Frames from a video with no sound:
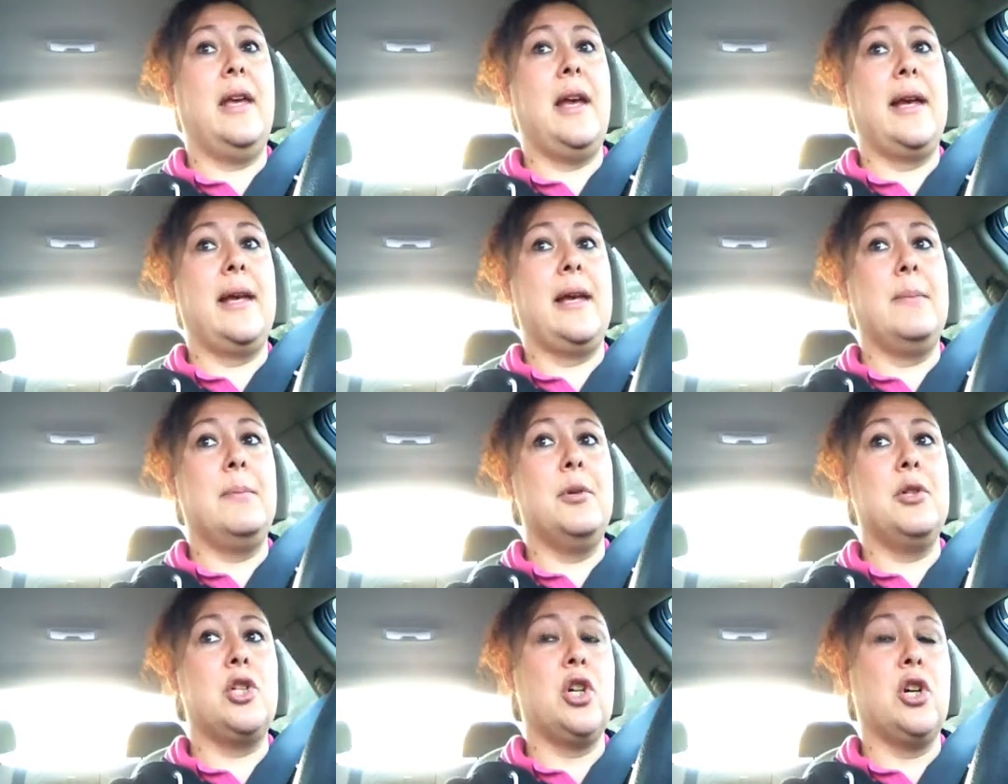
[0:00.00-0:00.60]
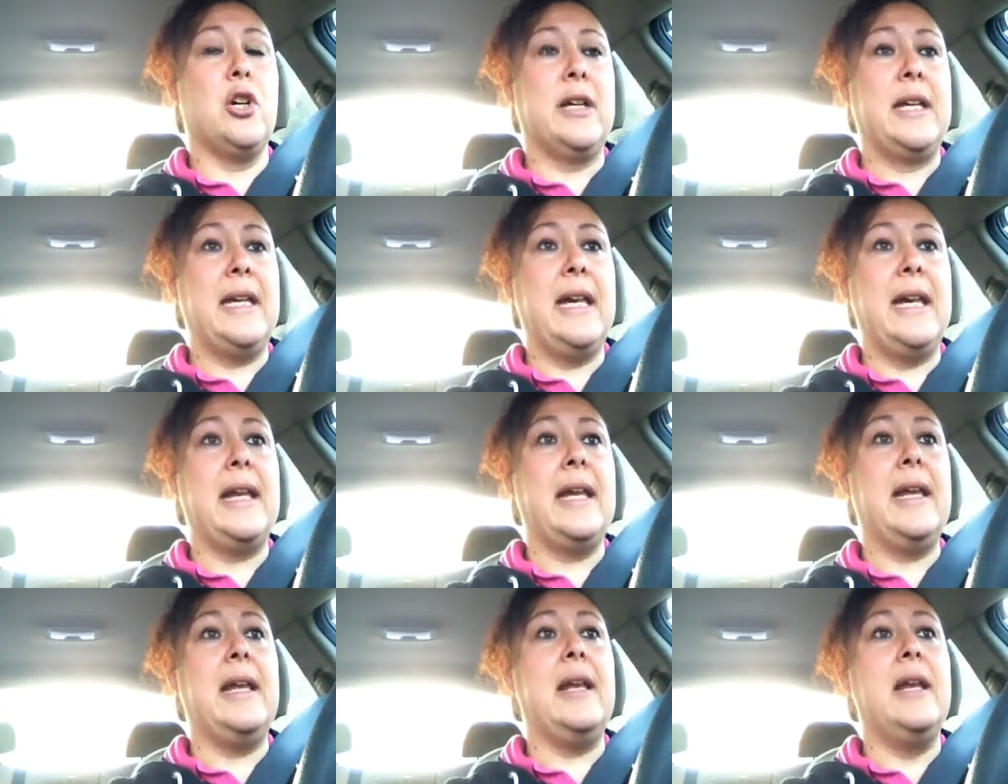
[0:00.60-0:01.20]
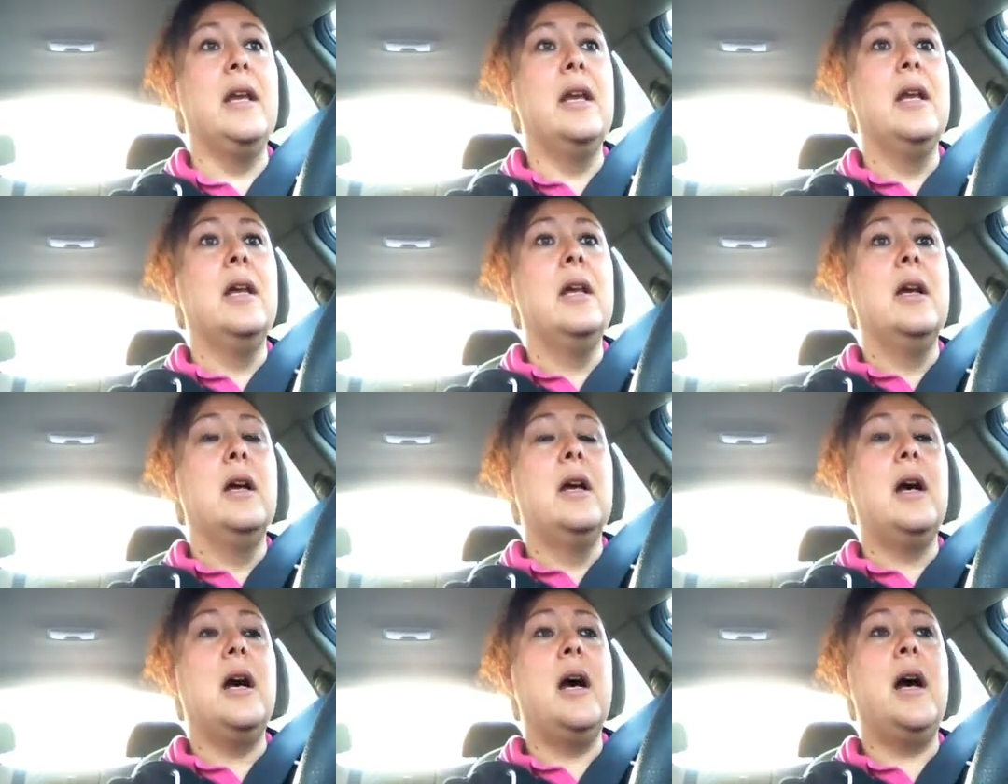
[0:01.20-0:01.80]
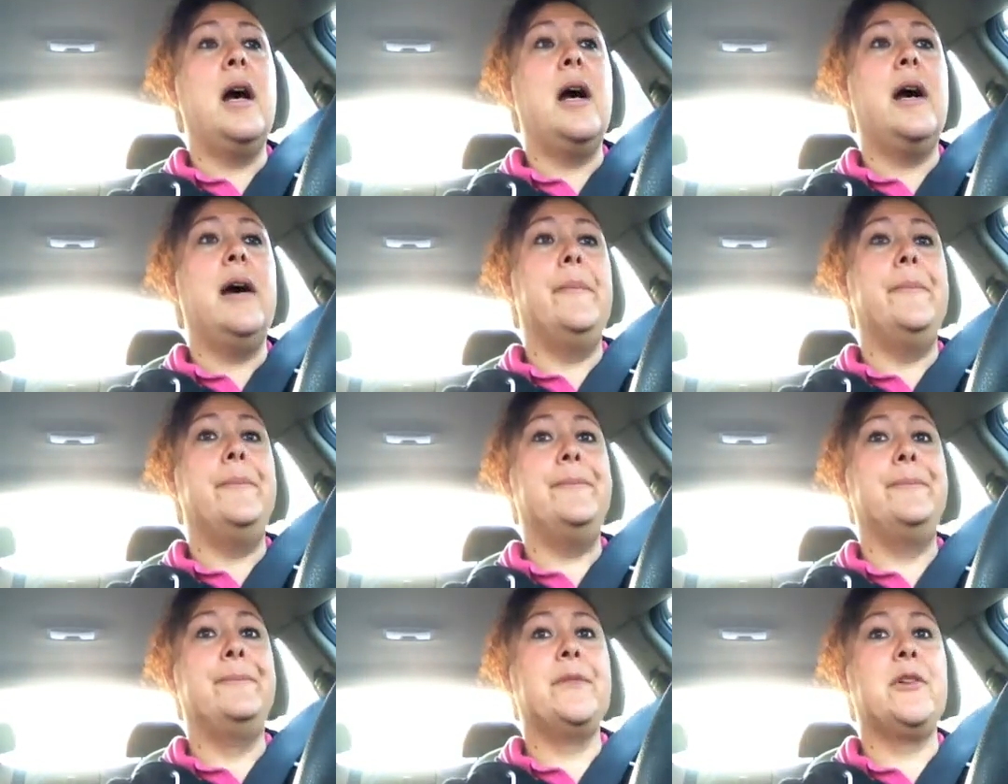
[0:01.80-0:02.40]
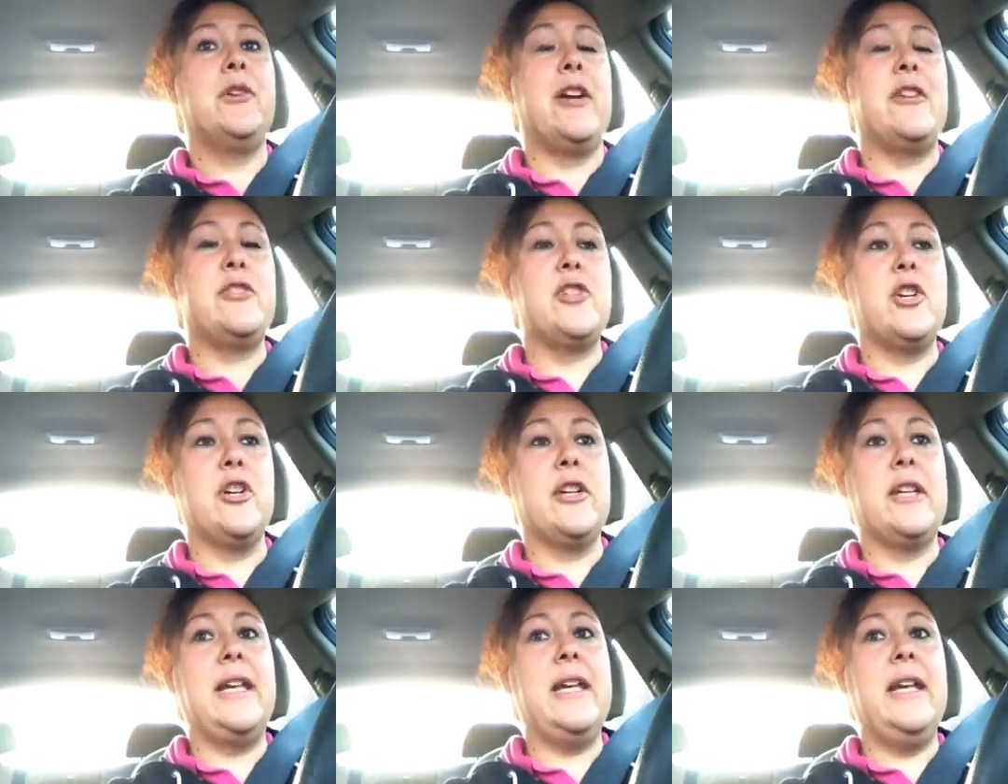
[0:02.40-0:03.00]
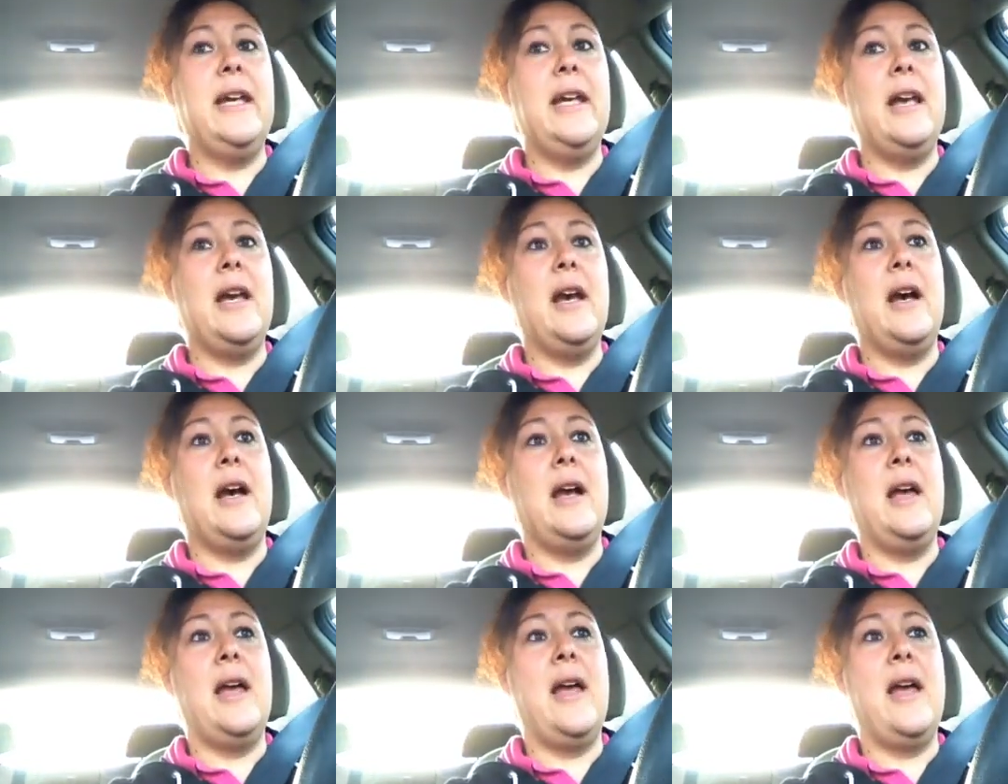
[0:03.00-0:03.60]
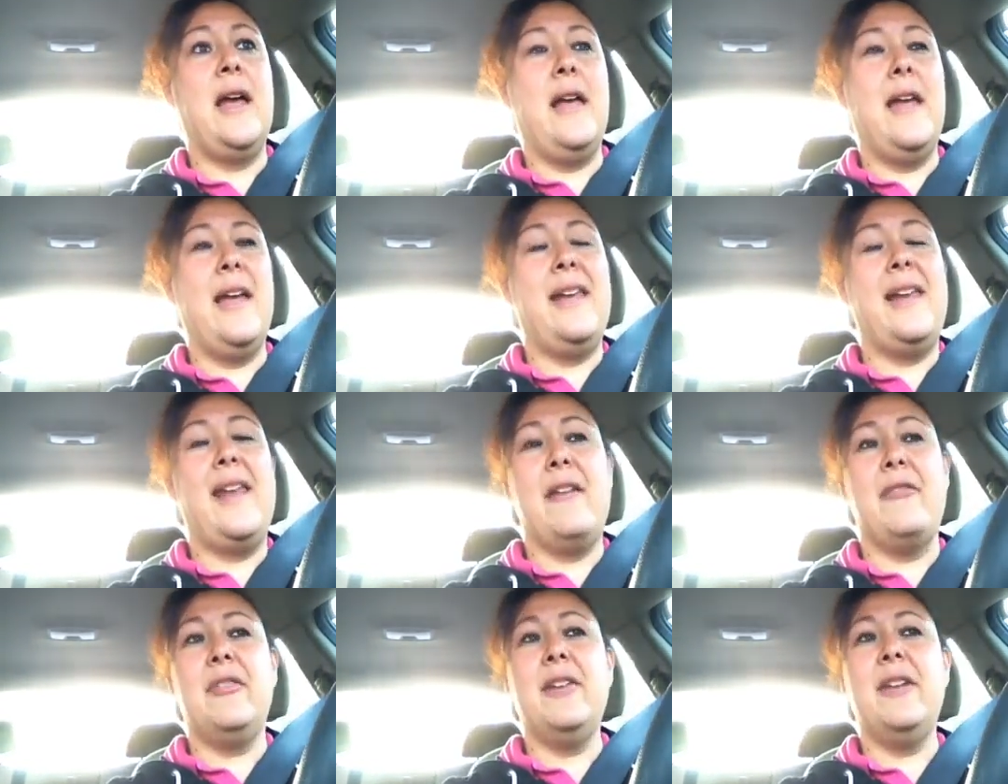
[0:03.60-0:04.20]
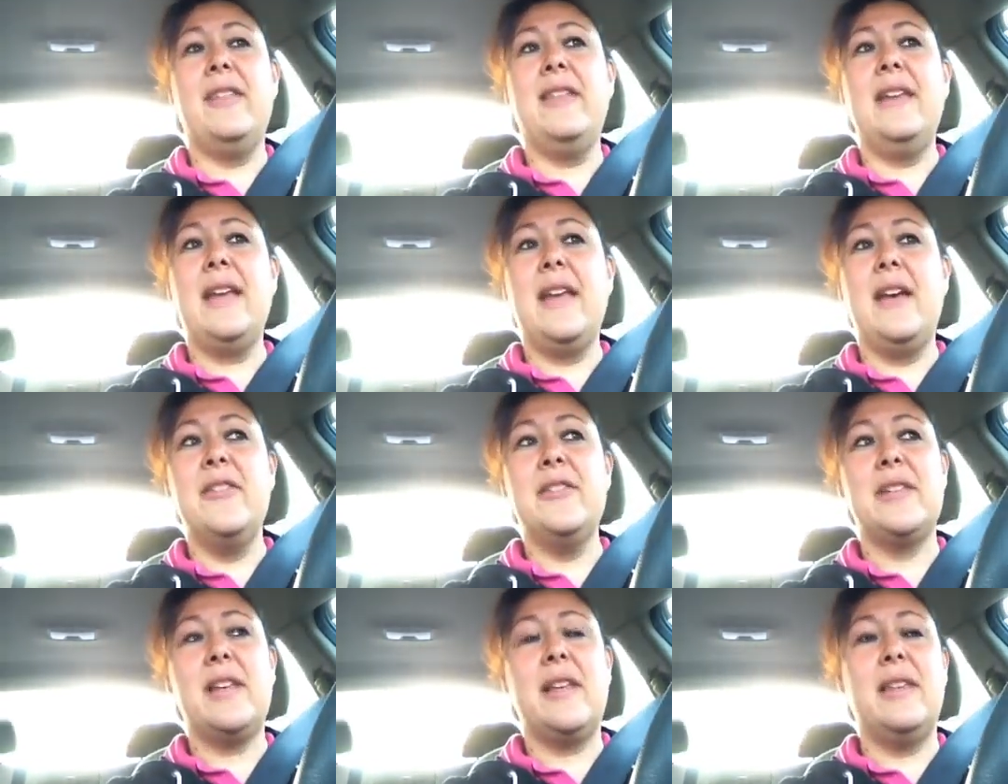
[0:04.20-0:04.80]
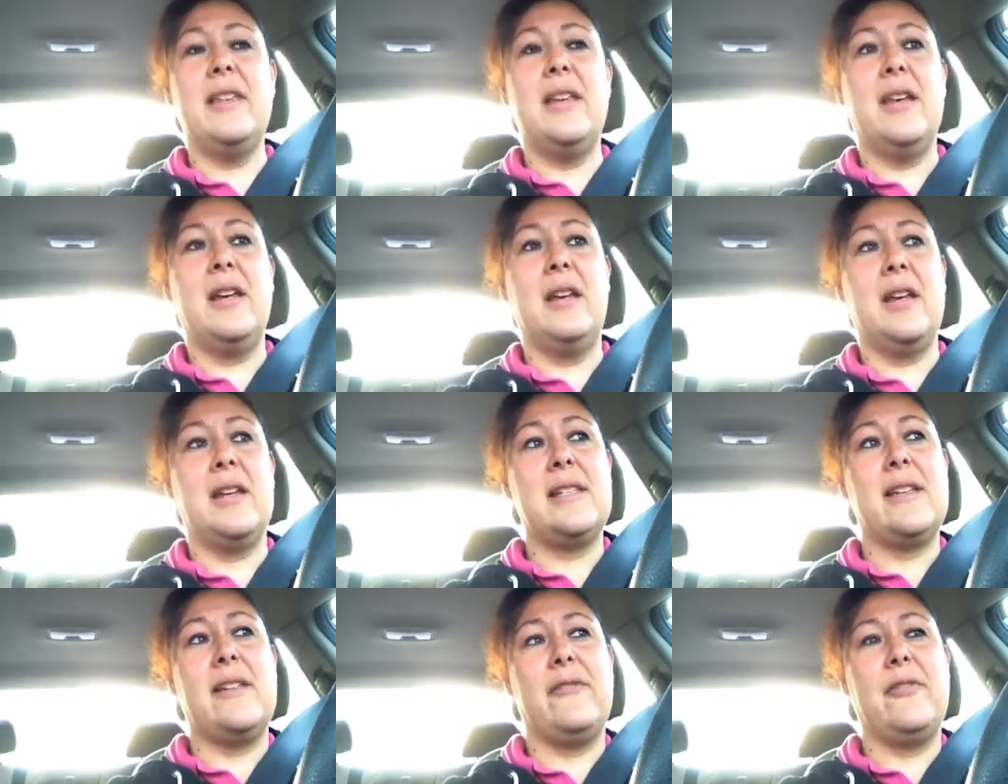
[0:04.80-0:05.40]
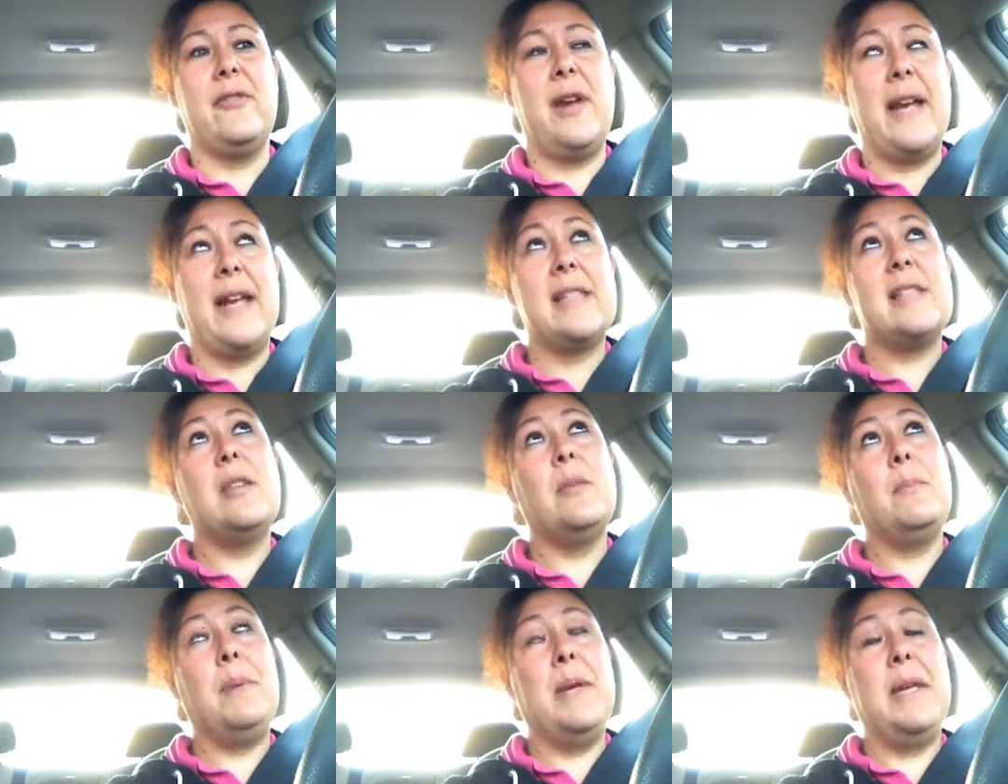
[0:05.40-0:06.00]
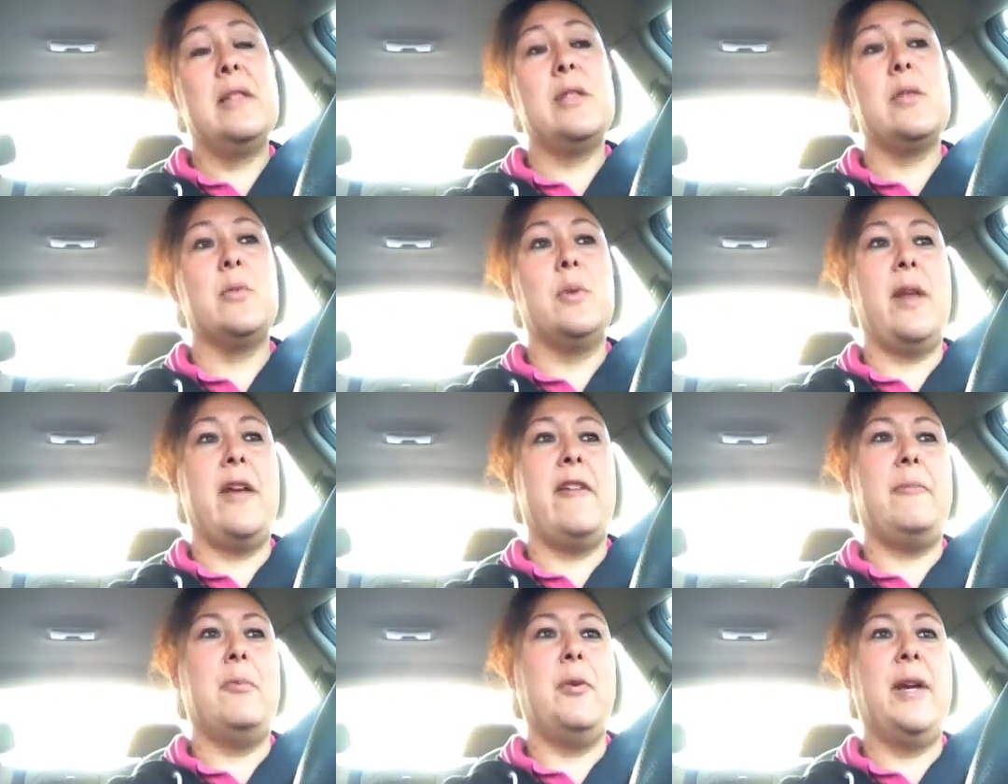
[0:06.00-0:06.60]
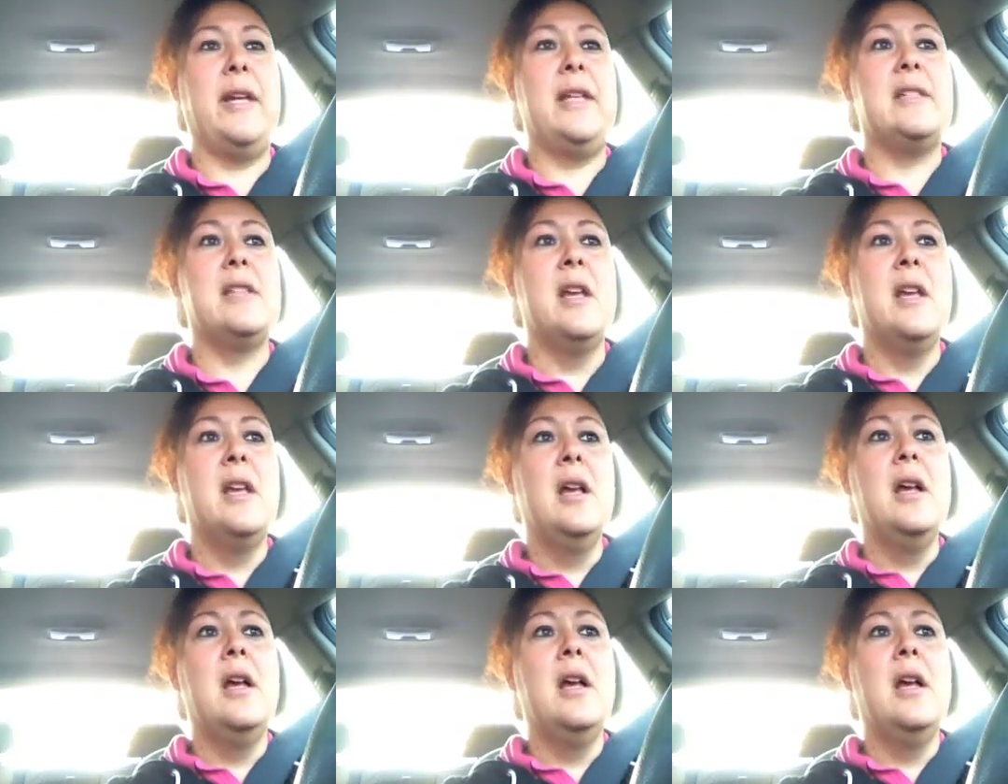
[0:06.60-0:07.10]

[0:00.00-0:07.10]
I can put turkey in it, ground turkey, and everything else, I think, except for, I guess, the beans would have points,